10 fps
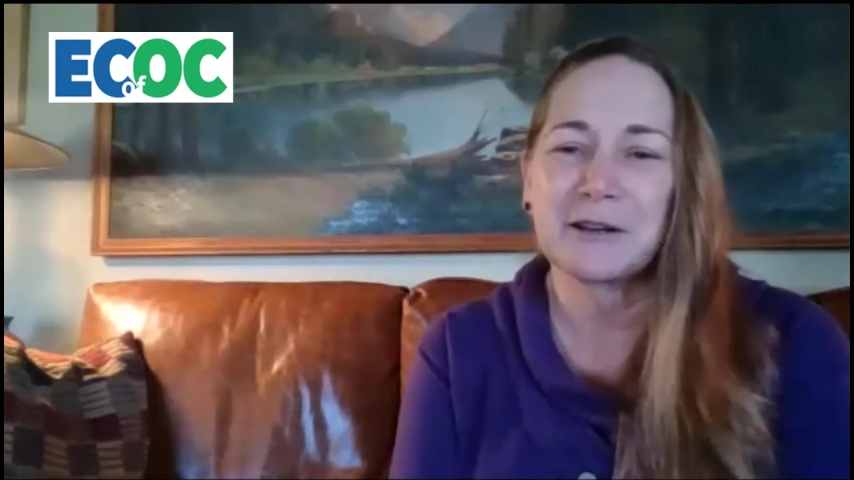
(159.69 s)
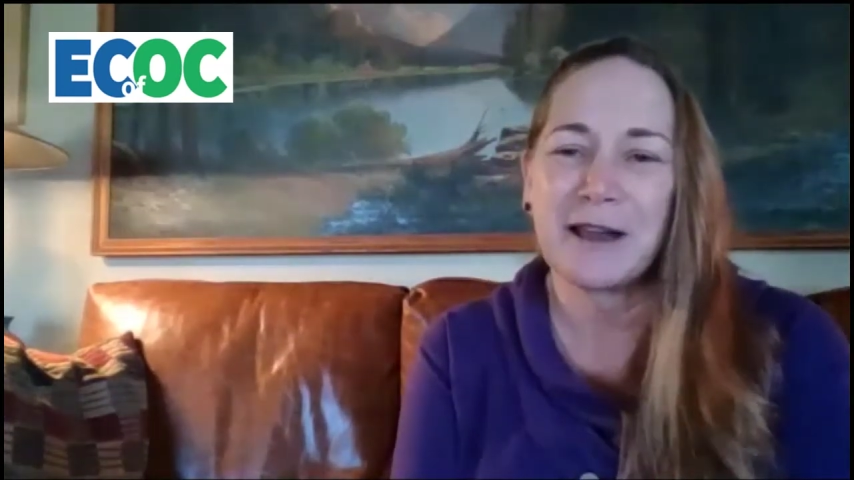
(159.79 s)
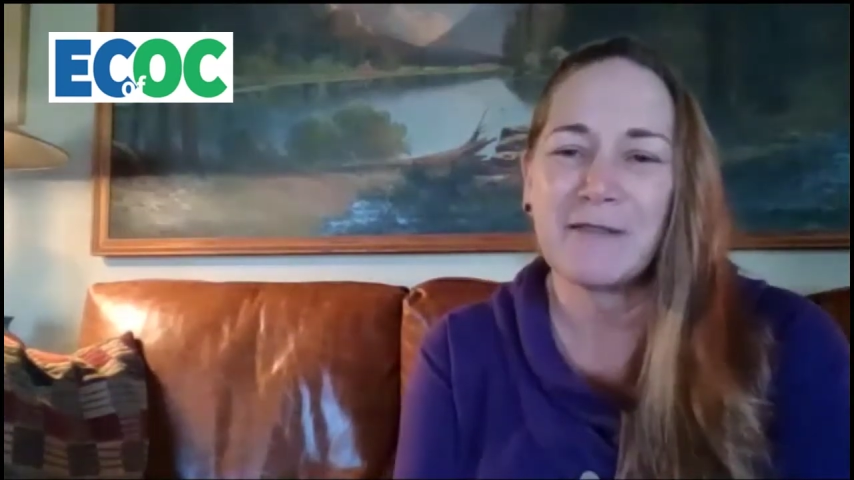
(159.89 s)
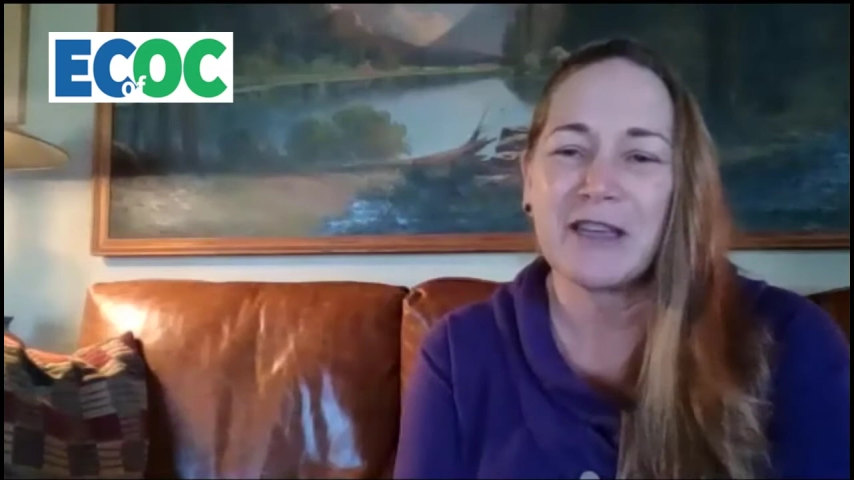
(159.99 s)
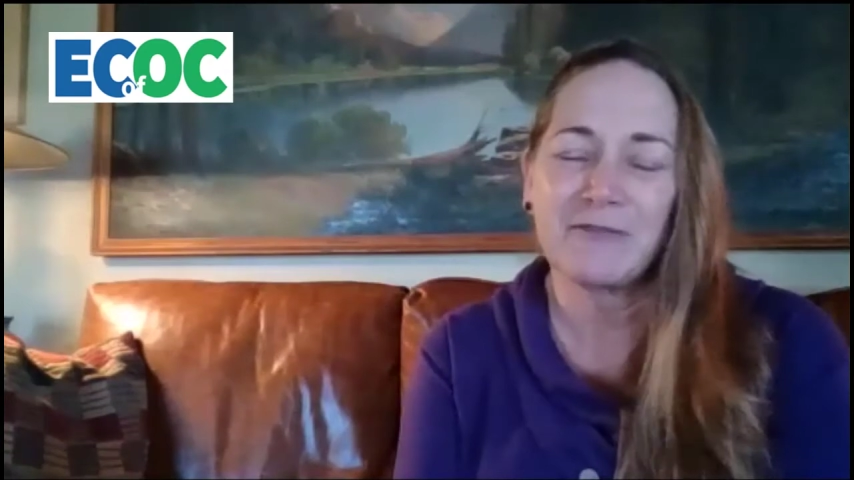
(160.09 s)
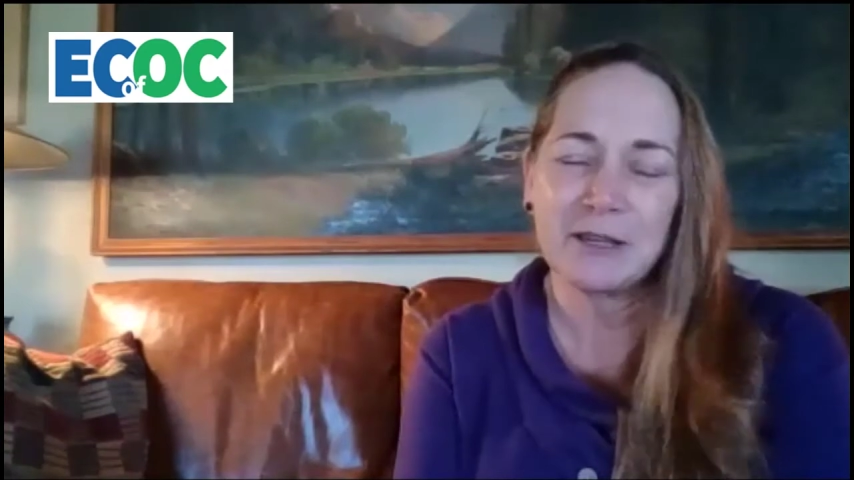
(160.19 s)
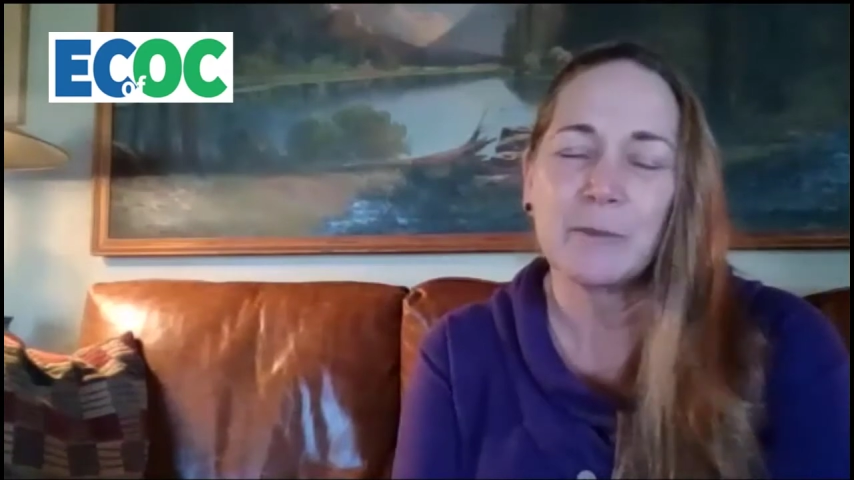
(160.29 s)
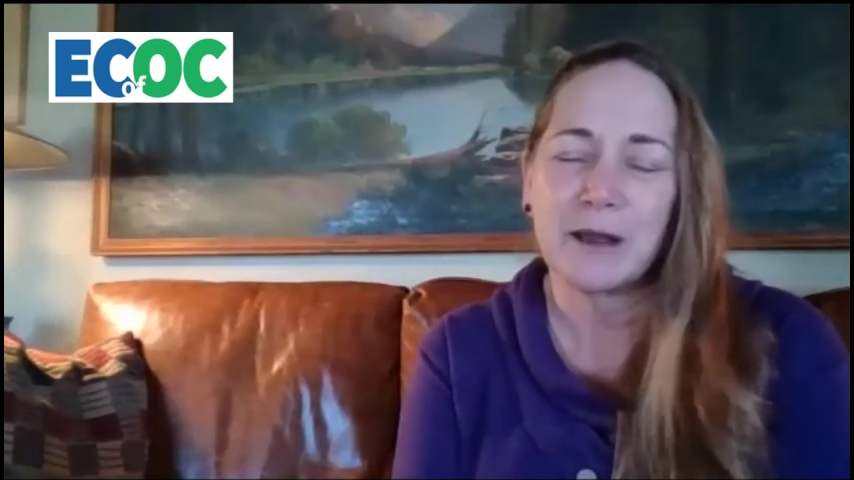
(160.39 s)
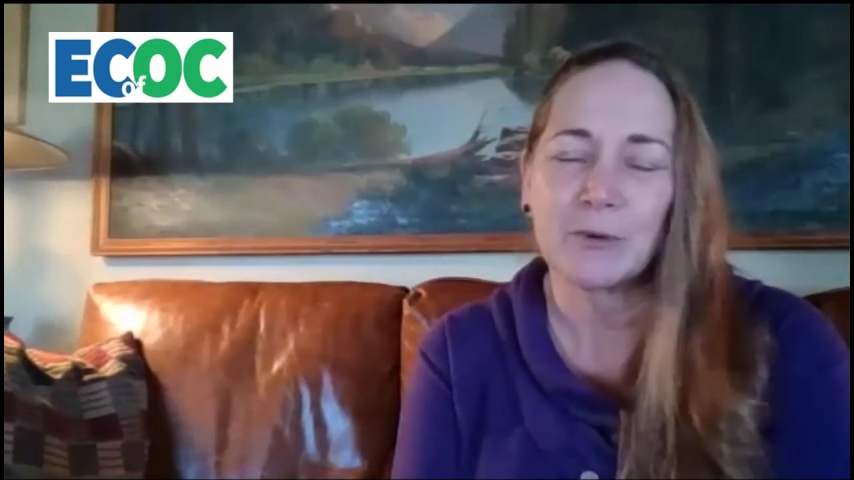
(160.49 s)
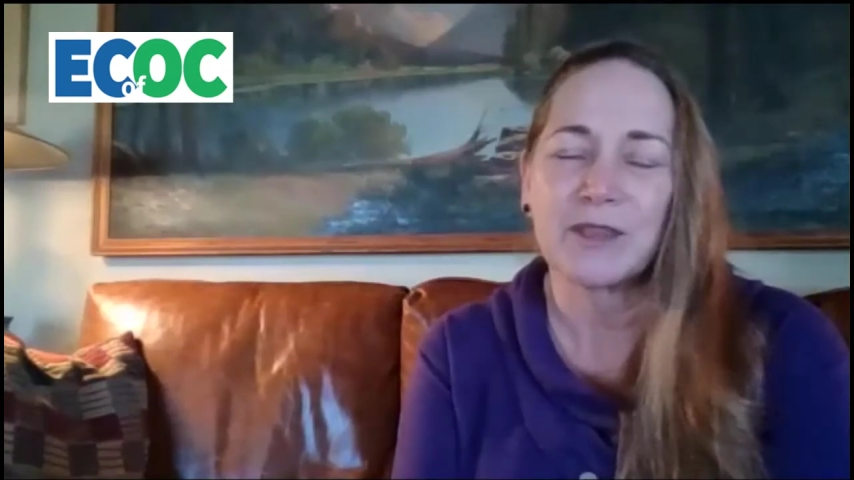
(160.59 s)
have that
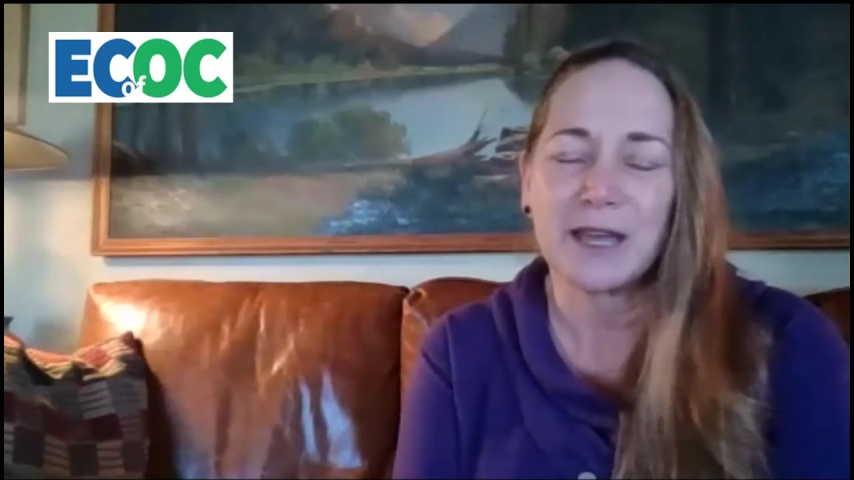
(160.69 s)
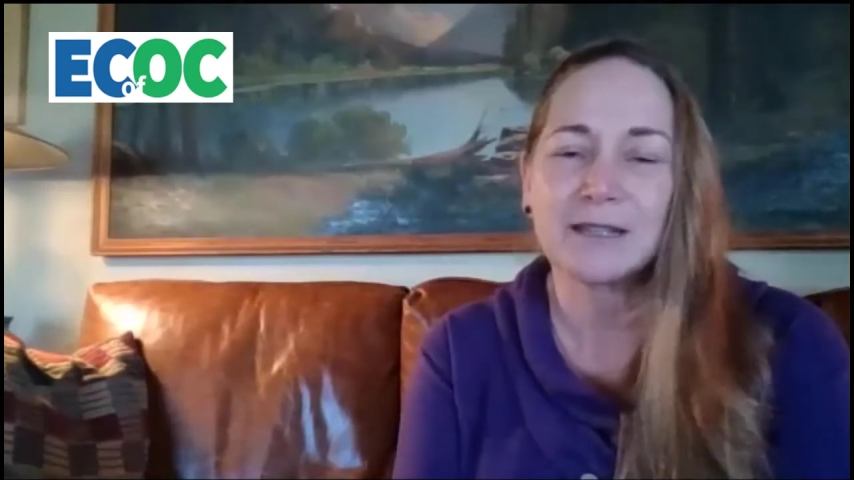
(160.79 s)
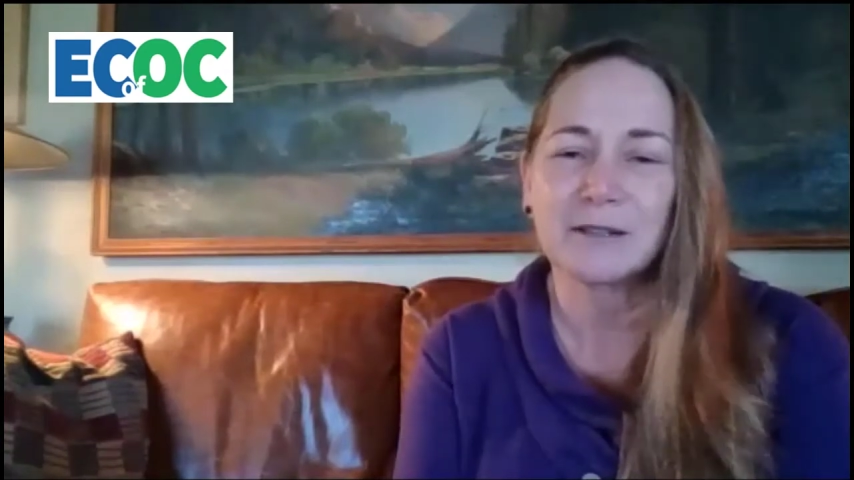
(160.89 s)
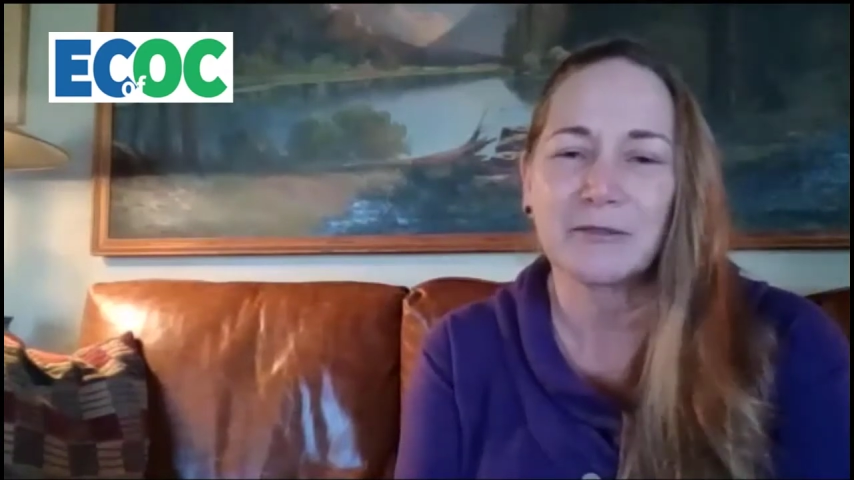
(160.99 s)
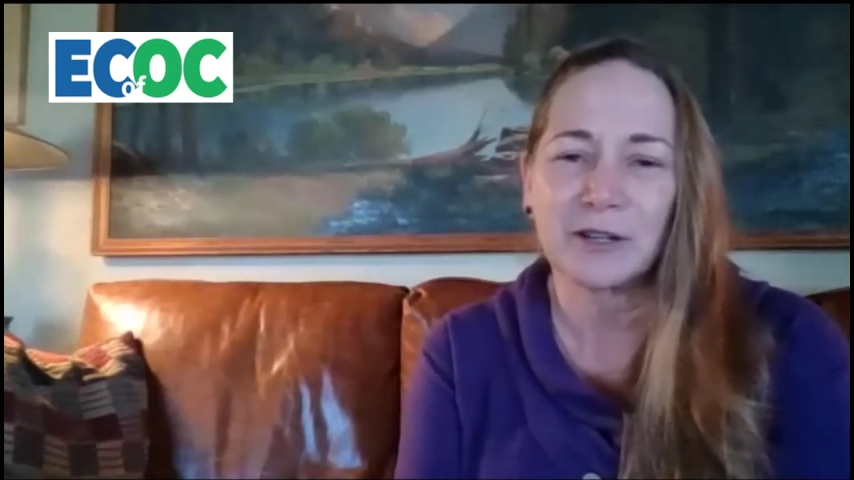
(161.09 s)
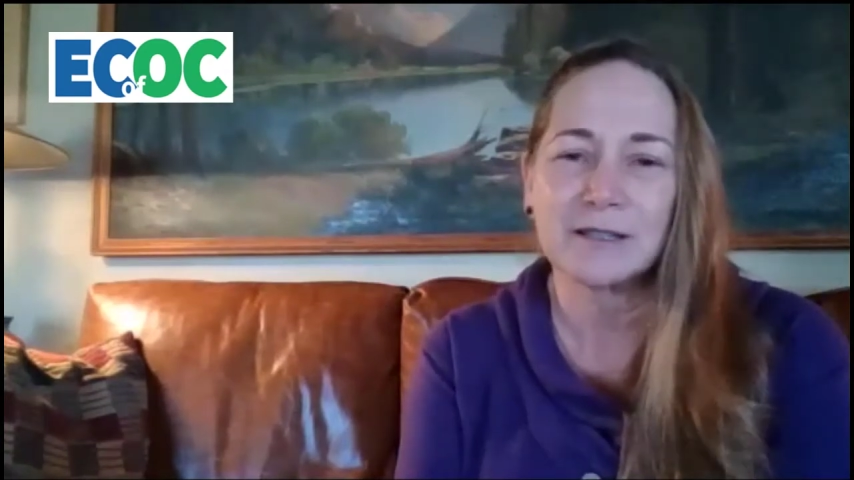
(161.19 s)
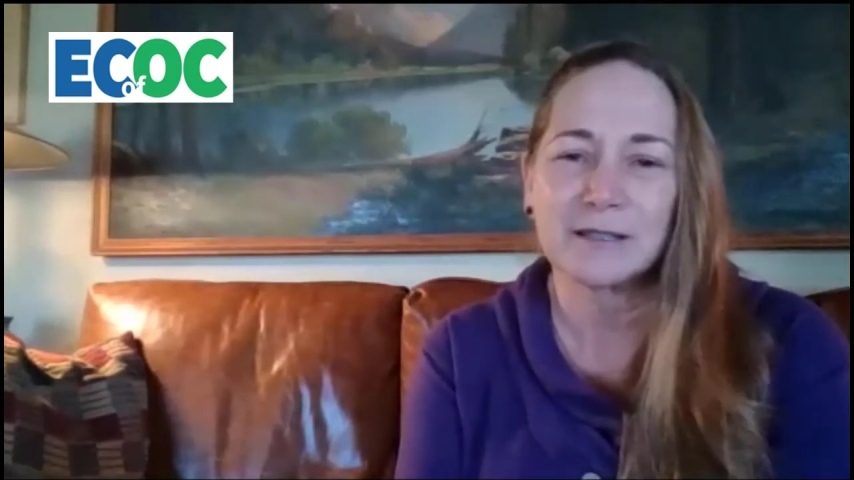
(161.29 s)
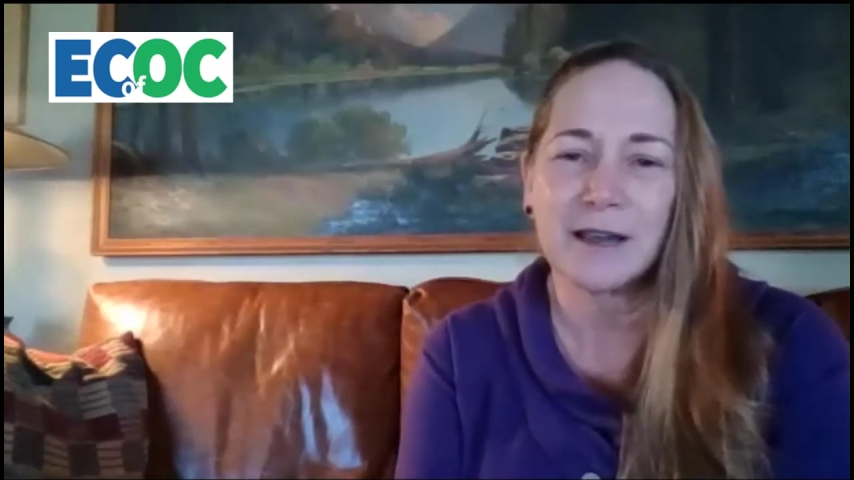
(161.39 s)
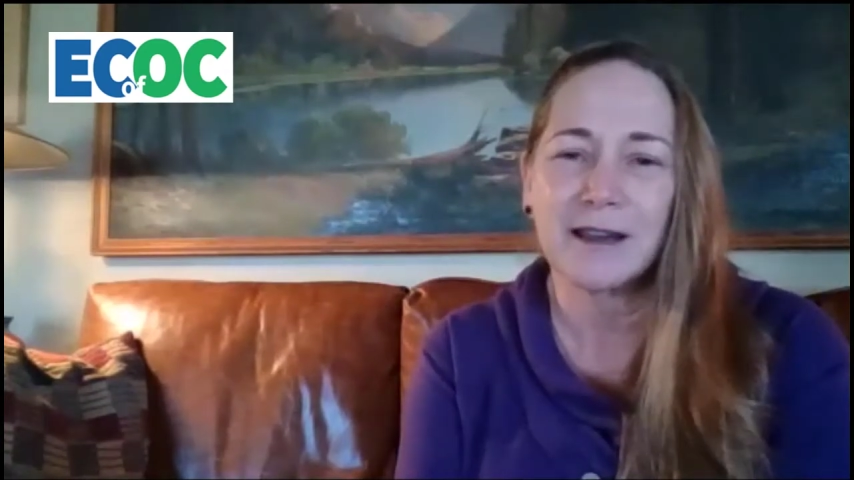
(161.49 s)
feedback with that difference.